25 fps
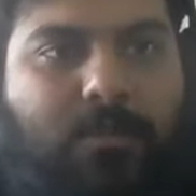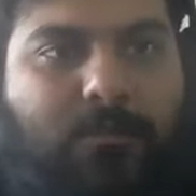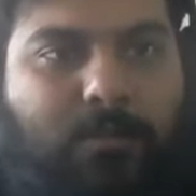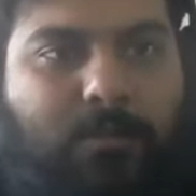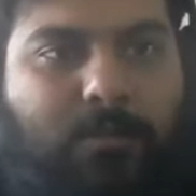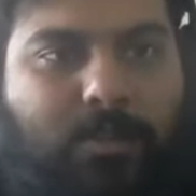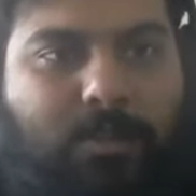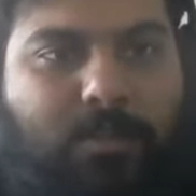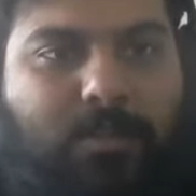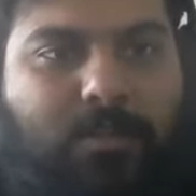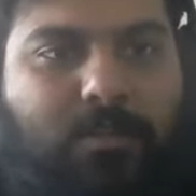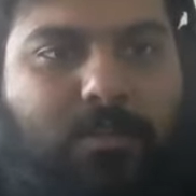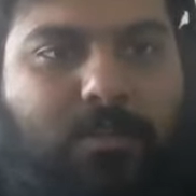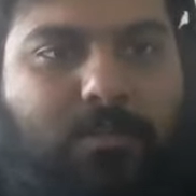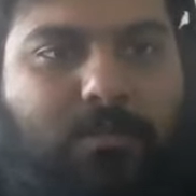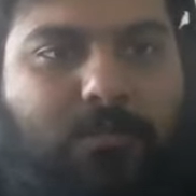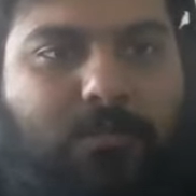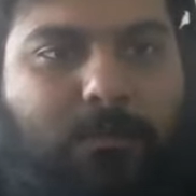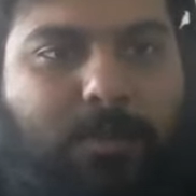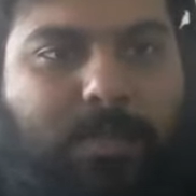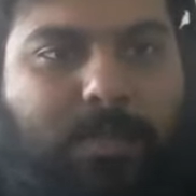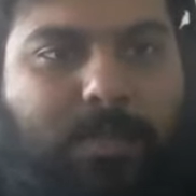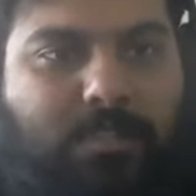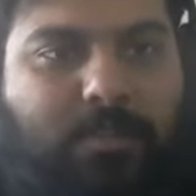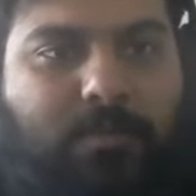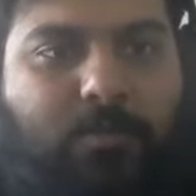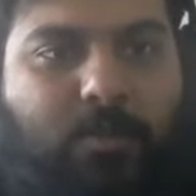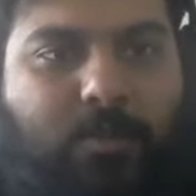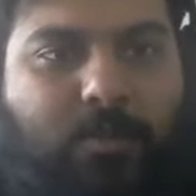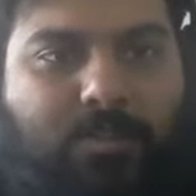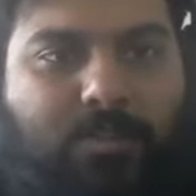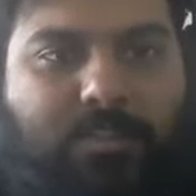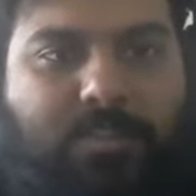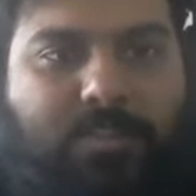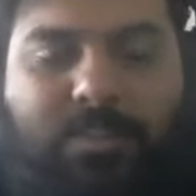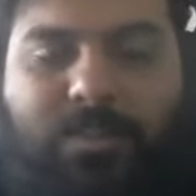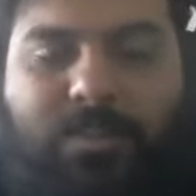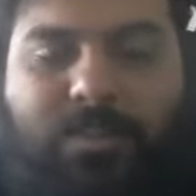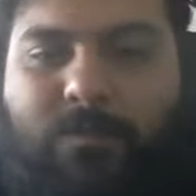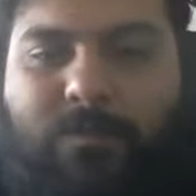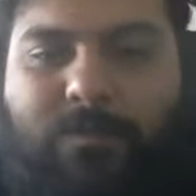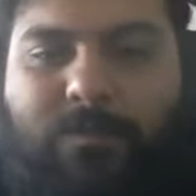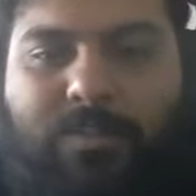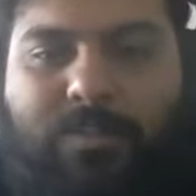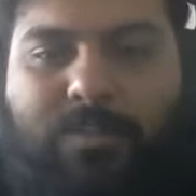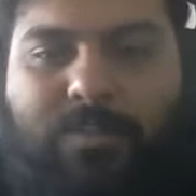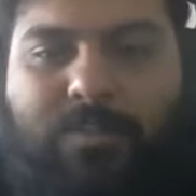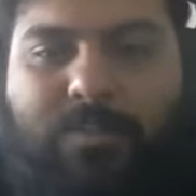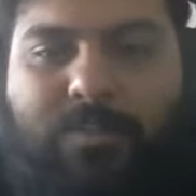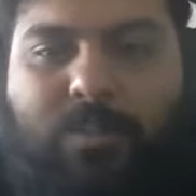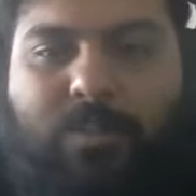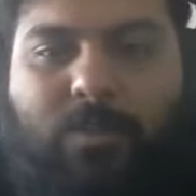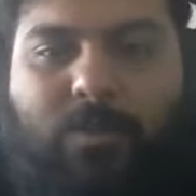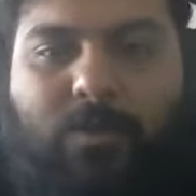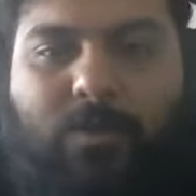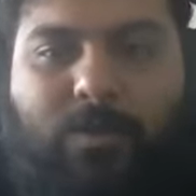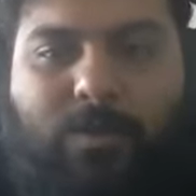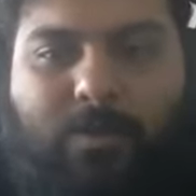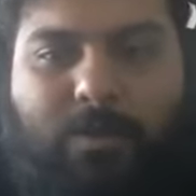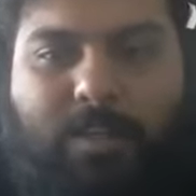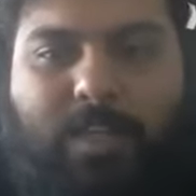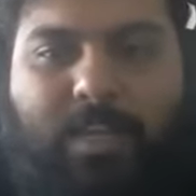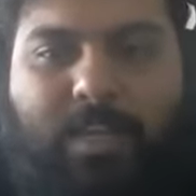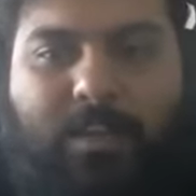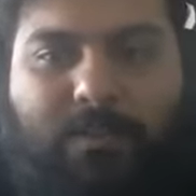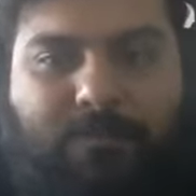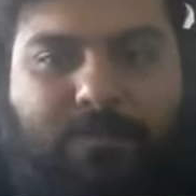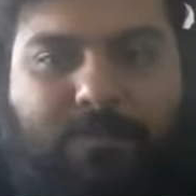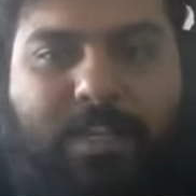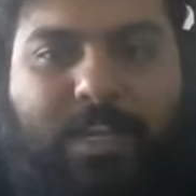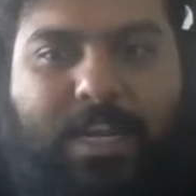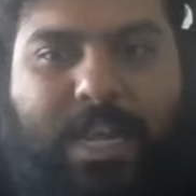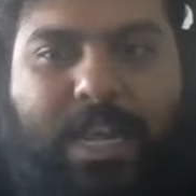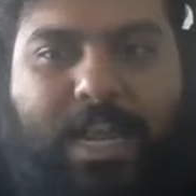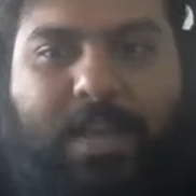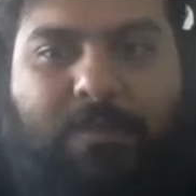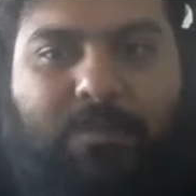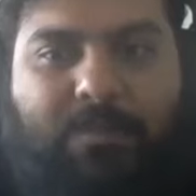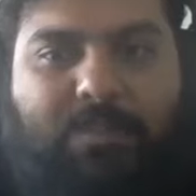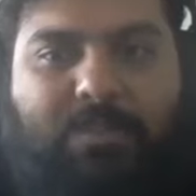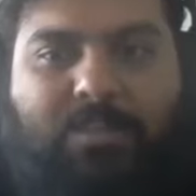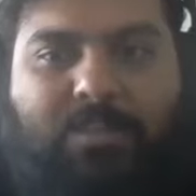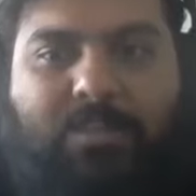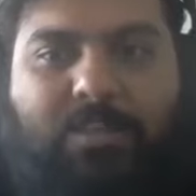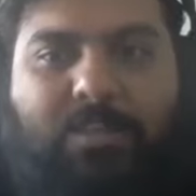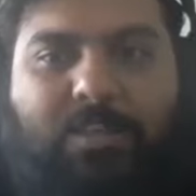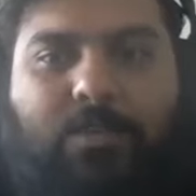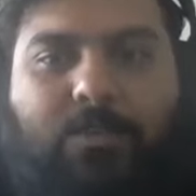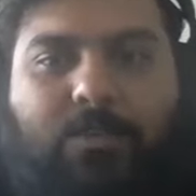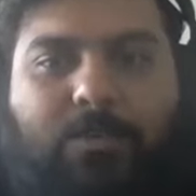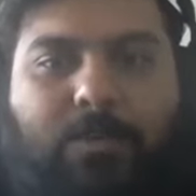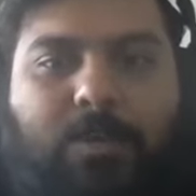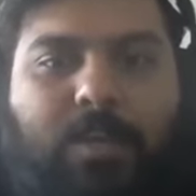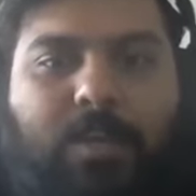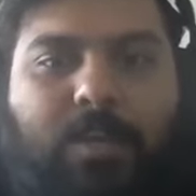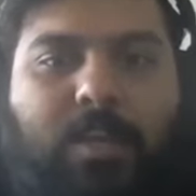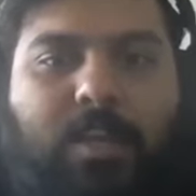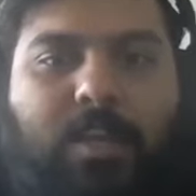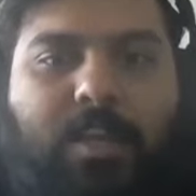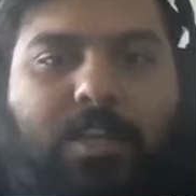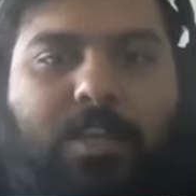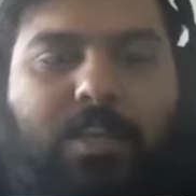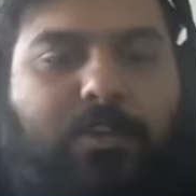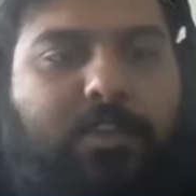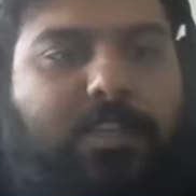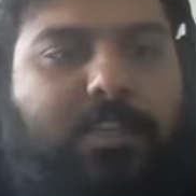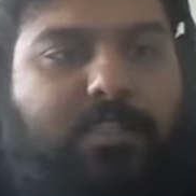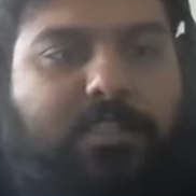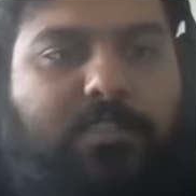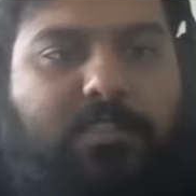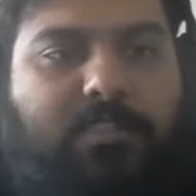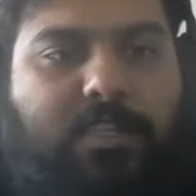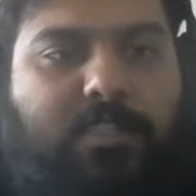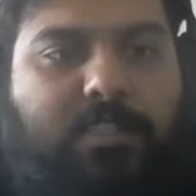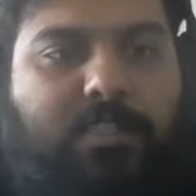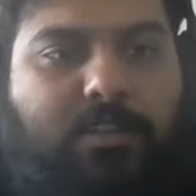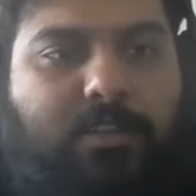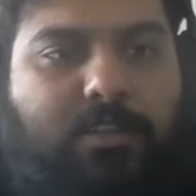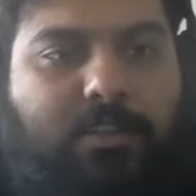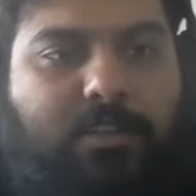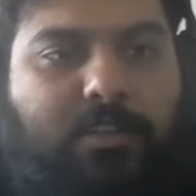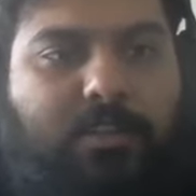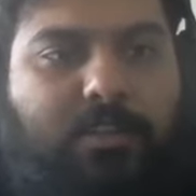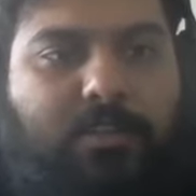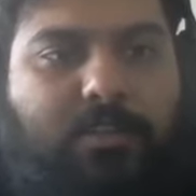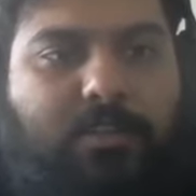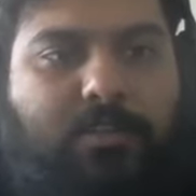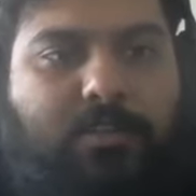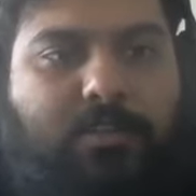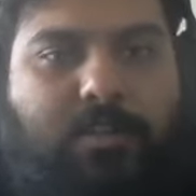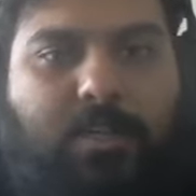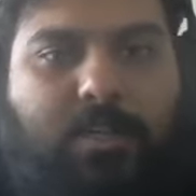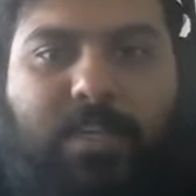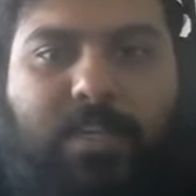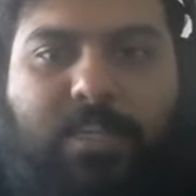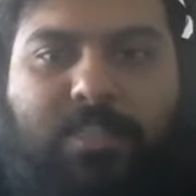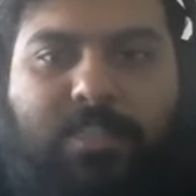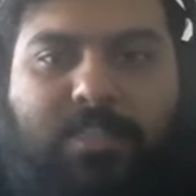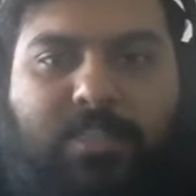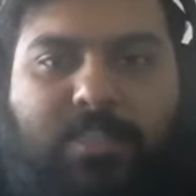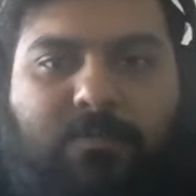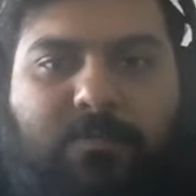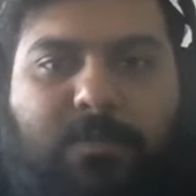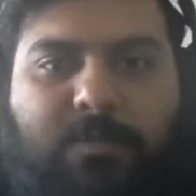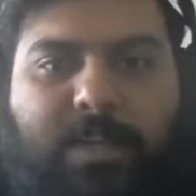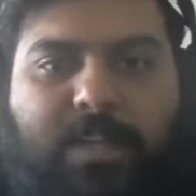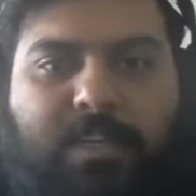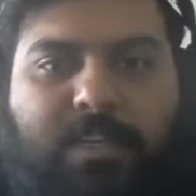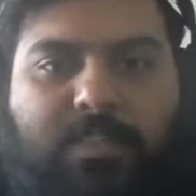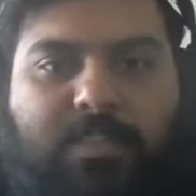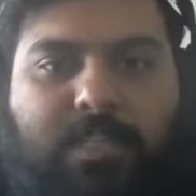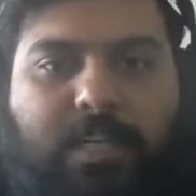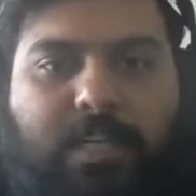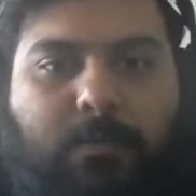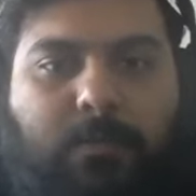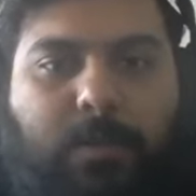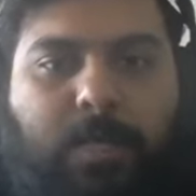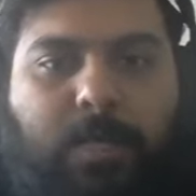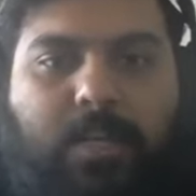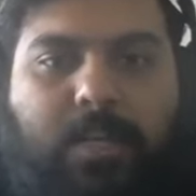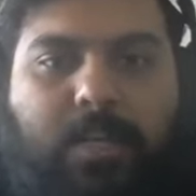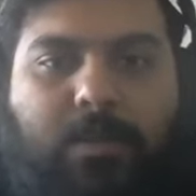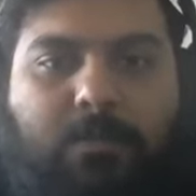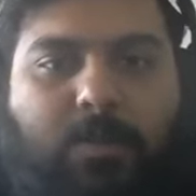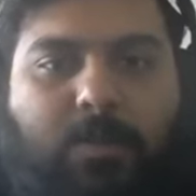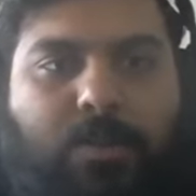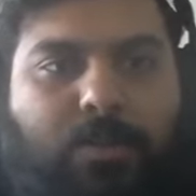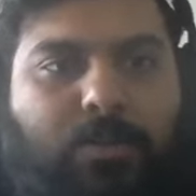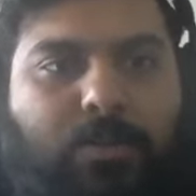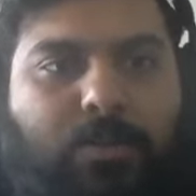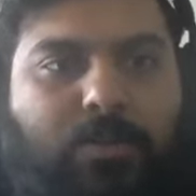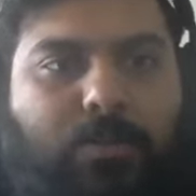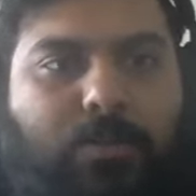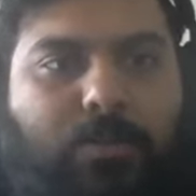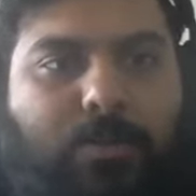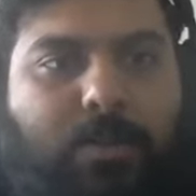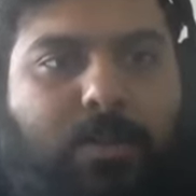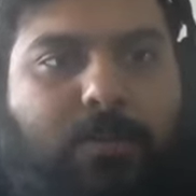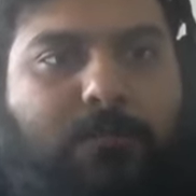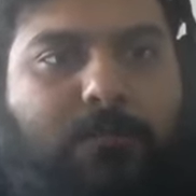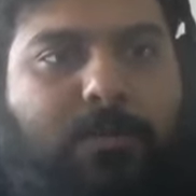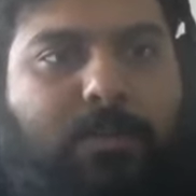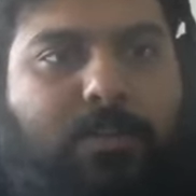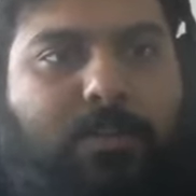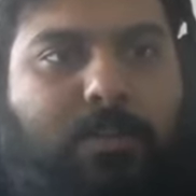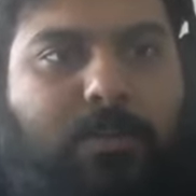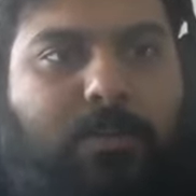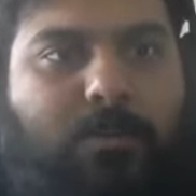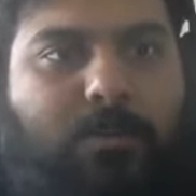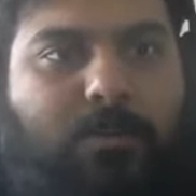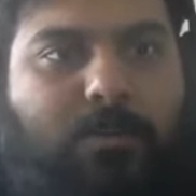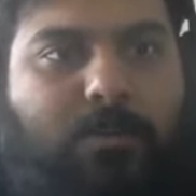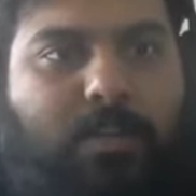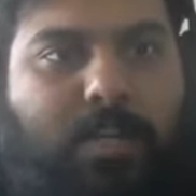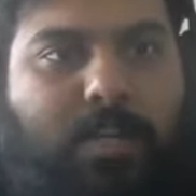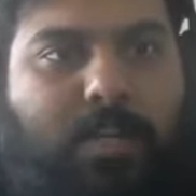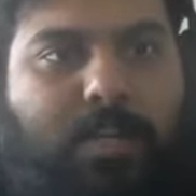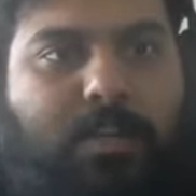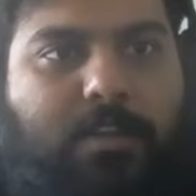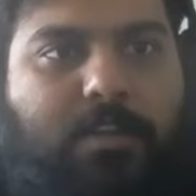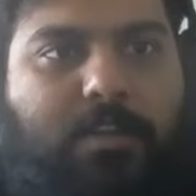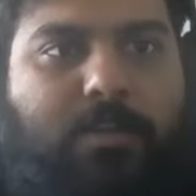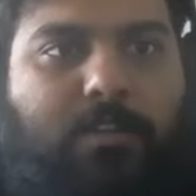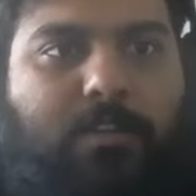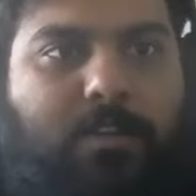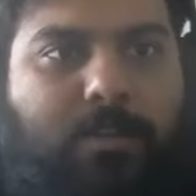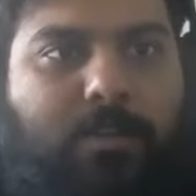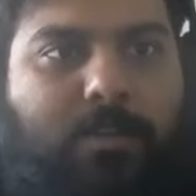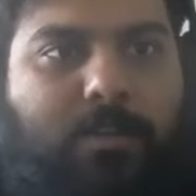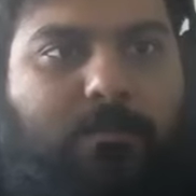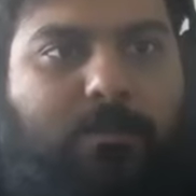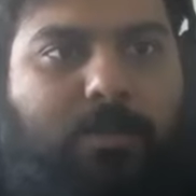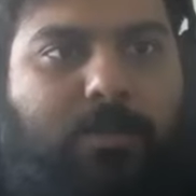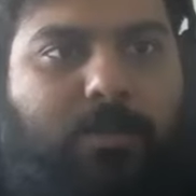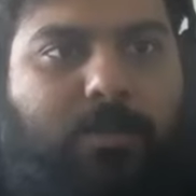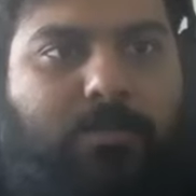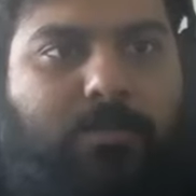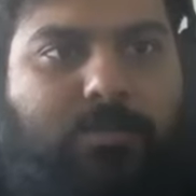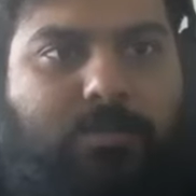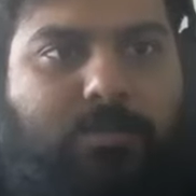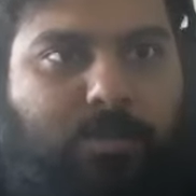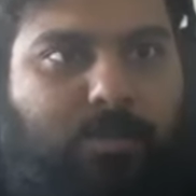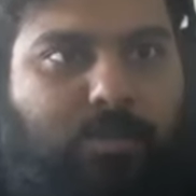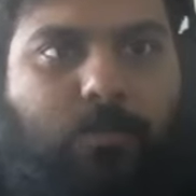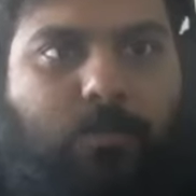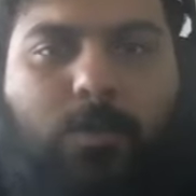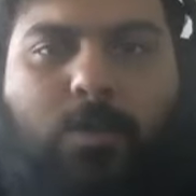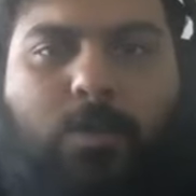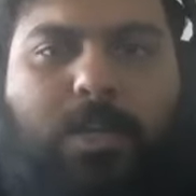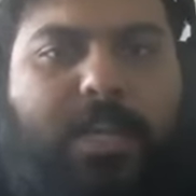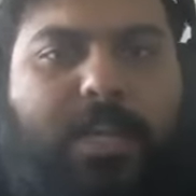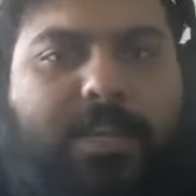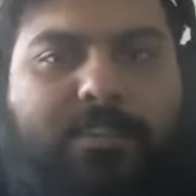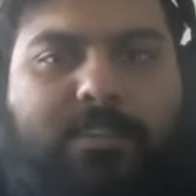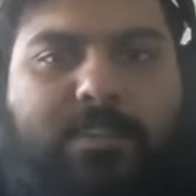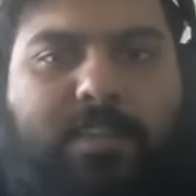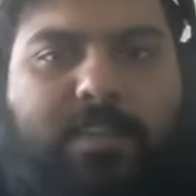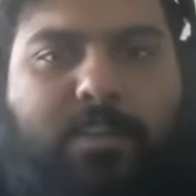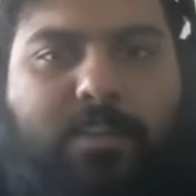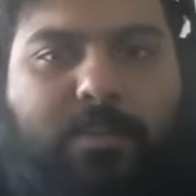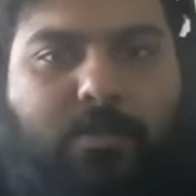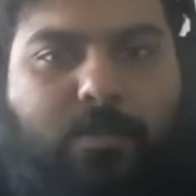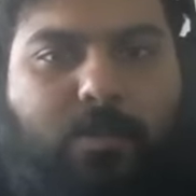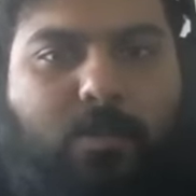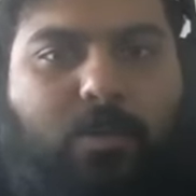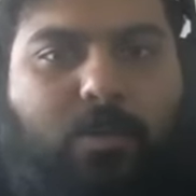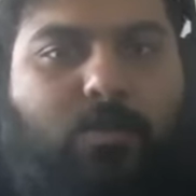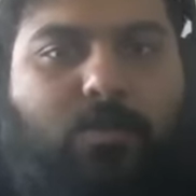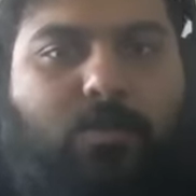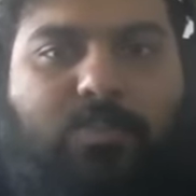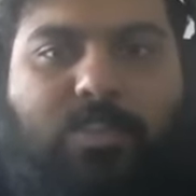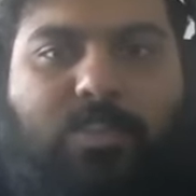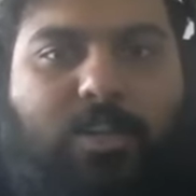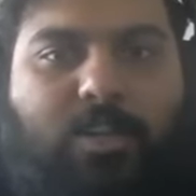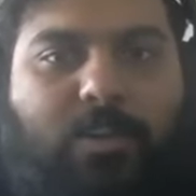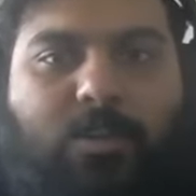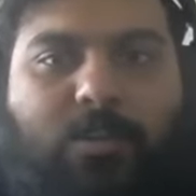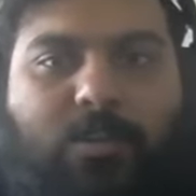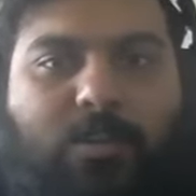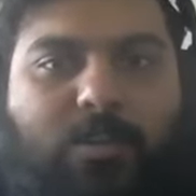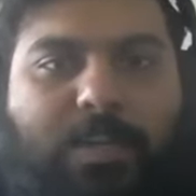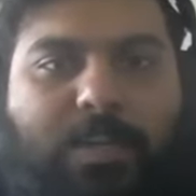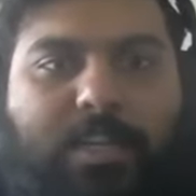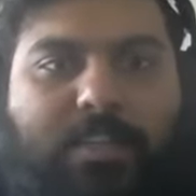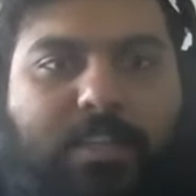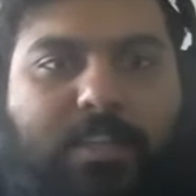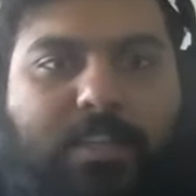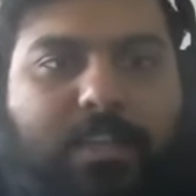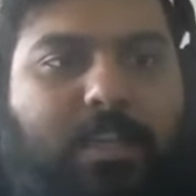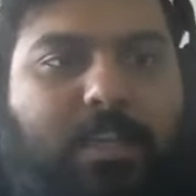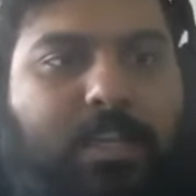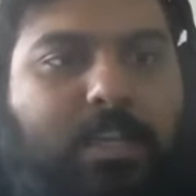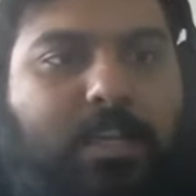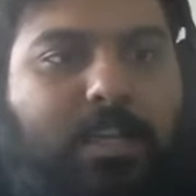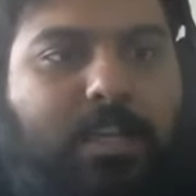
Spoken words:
the visa processing office. So if that happens to you, you can just reach out to your relationship manager and we are able to defer the loan internally for you. So you won't actually lose your loan or anything.